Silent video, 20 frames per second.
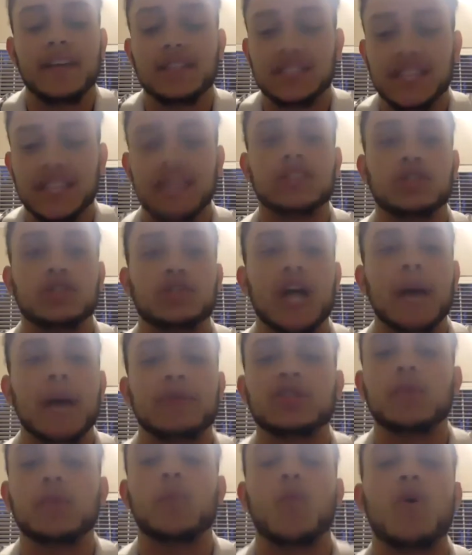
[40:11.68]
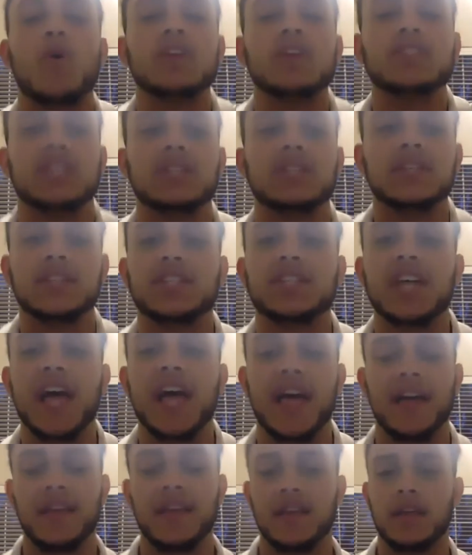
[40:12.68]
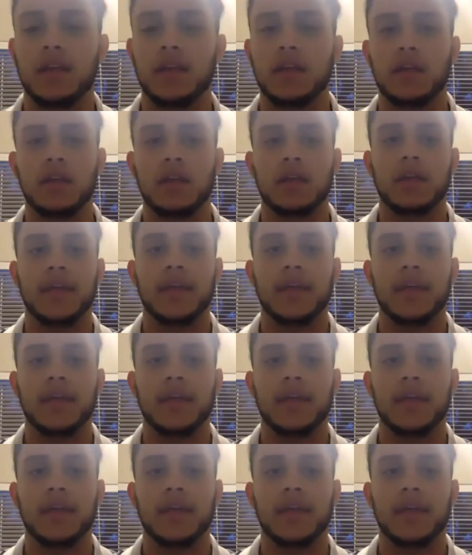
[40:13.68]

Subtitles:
sense, drop some ones in the chat. It's